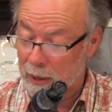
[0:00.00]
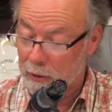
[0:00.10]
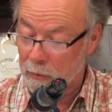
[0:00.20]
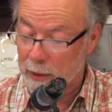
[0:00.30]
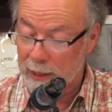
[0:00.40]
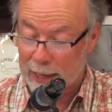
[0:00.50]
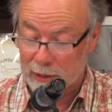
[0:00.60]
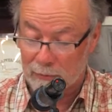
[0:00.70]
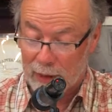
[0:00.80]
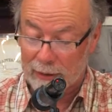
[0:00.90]
to read as
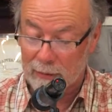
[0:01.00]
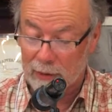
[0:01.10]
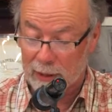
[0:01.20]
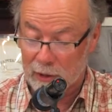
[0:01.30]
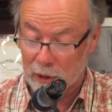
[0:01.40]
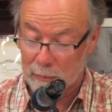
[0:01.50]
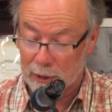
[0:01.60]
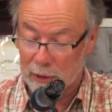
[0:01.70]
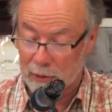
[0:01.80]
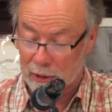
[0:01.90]
effectively as their
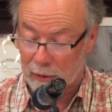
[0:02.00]
peers in